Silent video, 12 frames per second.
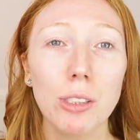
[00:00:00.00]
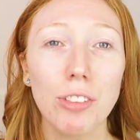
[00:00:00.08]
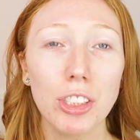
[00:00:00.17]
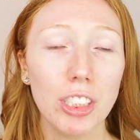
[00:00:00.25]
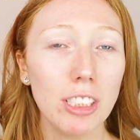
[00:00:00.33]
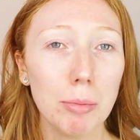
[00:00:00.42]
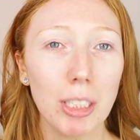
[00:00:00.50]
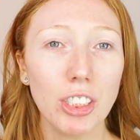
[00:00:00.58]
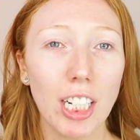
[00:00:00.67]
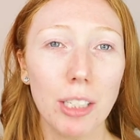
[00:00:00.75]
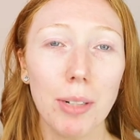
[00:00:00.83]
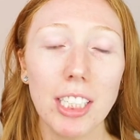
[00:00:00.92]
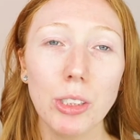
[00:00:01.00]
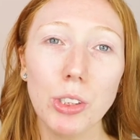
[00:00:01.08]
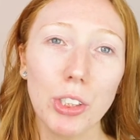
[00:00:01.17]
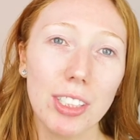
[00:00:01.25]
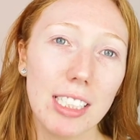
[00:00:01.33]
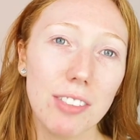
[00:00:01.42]
So if you're new to my channel and you
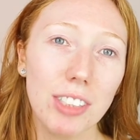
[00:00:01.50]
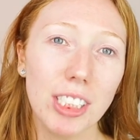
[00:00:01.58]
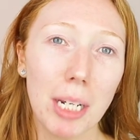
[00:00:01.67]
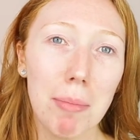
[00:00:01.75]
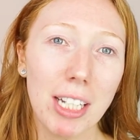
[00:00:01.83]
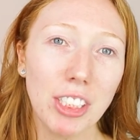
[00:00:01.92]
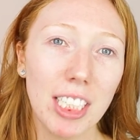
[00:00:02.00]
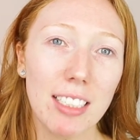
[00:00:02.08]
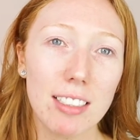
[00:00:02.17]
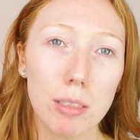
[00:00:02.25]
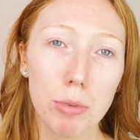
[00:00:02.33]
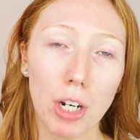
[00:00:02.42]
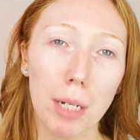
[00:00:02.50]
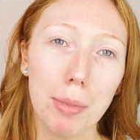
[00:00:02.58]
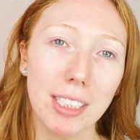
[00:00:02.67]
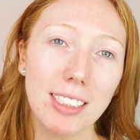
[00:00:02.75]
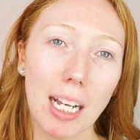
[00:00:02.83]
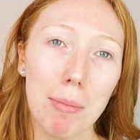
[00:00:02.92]
enjoy this video, make sure you hit the subscribe
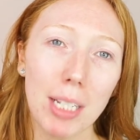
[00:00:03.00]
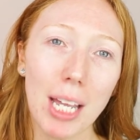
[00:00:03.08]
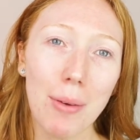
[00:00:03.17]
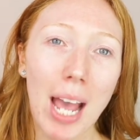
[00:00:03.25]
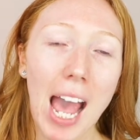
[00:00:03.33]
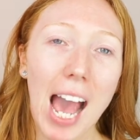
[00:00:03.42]
button down below